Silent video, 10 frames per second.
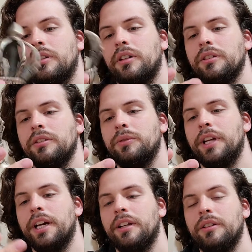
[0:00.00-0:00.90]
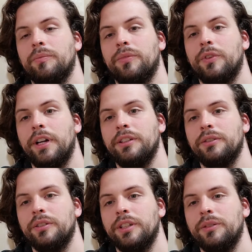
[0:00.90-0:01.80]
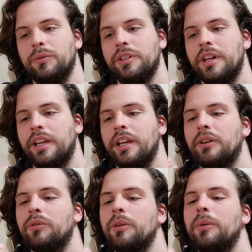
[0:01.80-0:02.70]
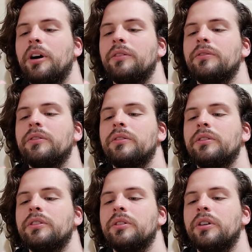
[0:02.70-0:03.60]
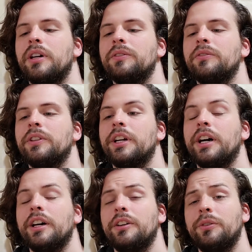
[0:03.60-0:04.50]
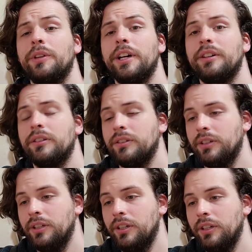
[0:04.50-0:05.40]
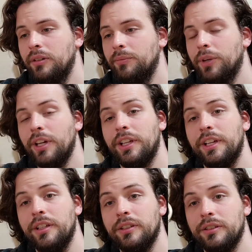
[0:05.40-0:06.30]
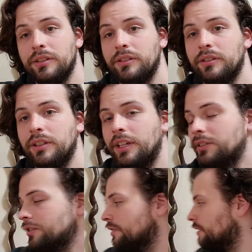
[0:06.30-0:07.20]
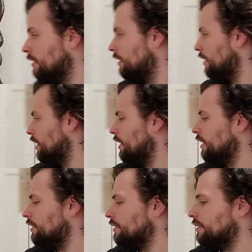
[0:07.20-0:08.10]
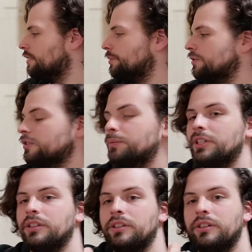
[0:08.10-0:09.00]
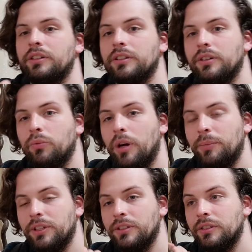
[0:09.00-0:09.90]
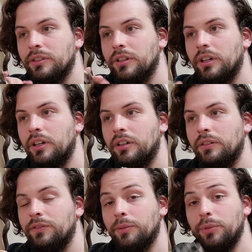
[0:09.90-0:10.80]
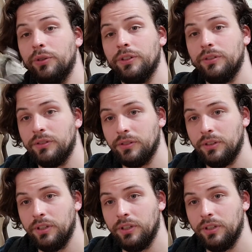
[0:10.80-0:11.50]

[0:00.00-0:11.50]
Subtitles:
Also, it had a price on it, which I can't rub off, so I'll have to figure out how to do that. But I like it. It's nice. This is supposed to be the weapon of the Buddhists.